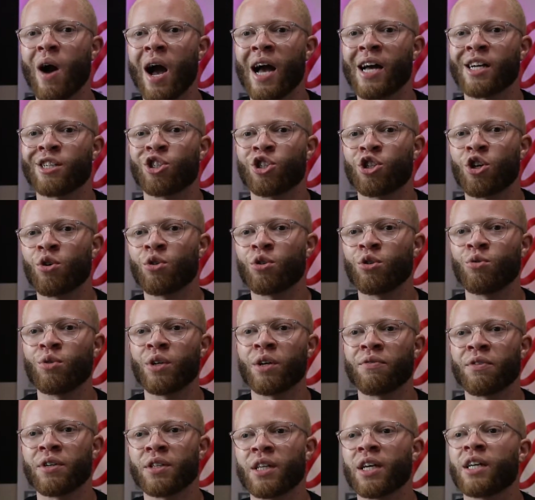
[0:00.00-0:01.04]
I show you
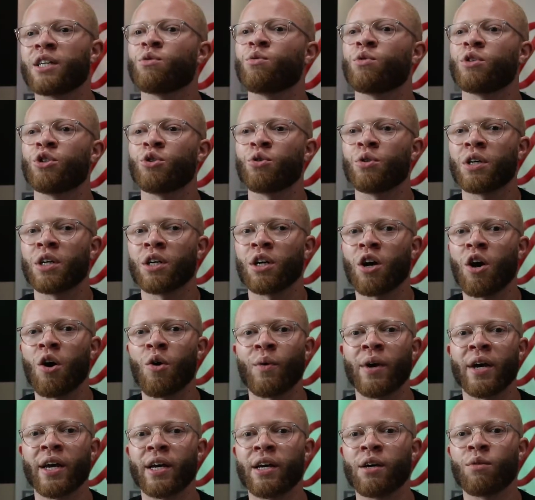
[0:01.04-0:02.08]
different things which you can
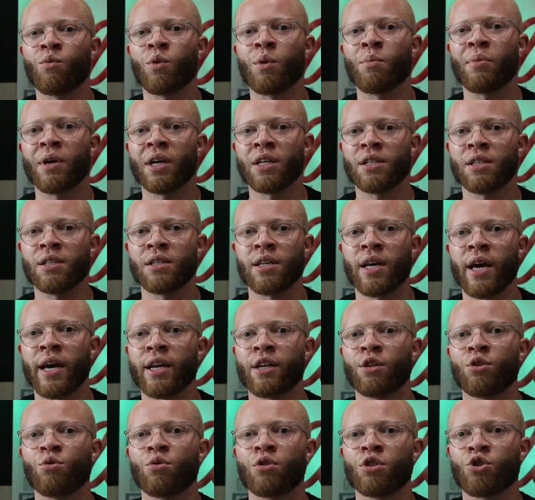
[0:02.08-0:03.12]
go in with Pixie Set,
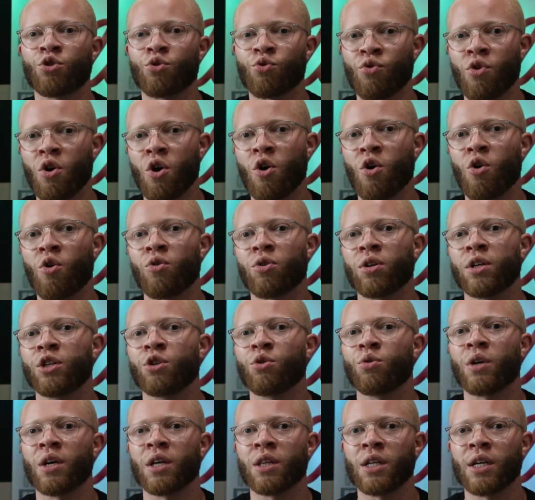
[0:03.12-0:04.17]
and you can scroll and
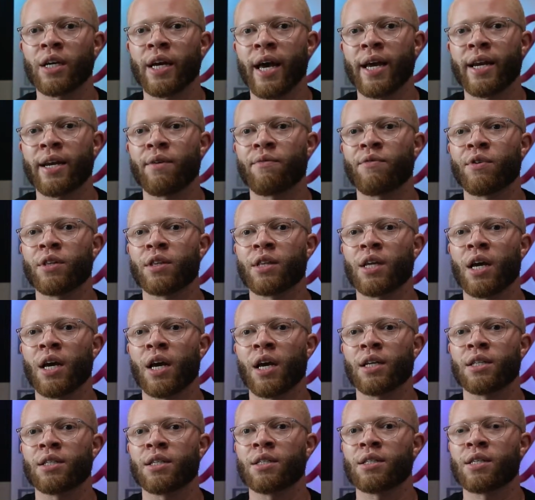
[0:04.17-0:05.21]
you can look at different
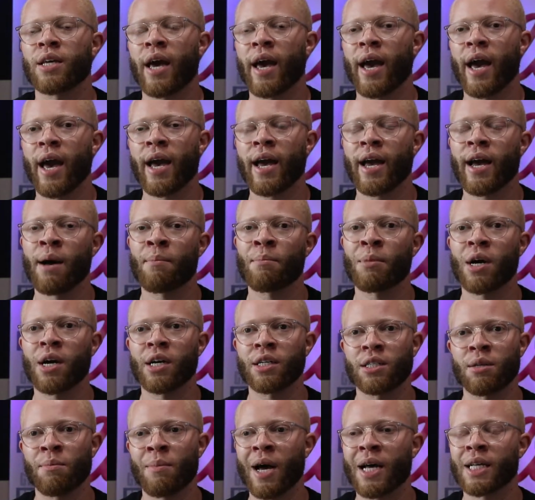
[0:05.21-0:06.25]
things and say, hey, I'm
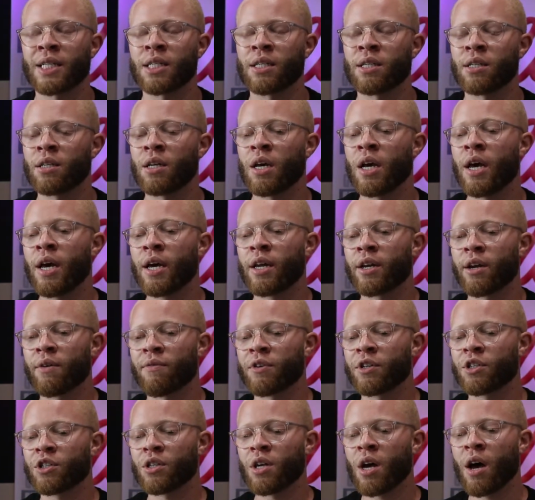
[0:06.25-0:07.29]
customizing
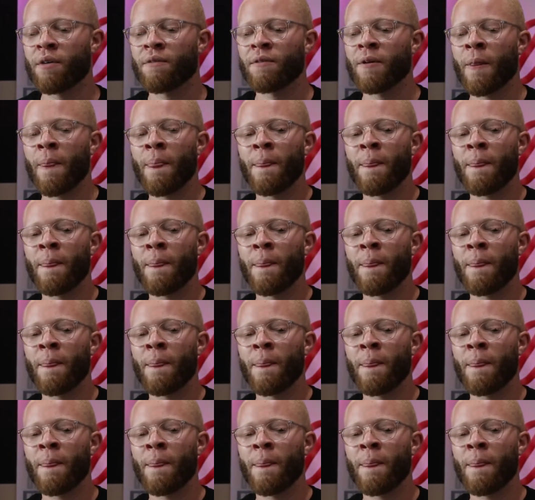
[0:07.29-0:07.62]
different stuff.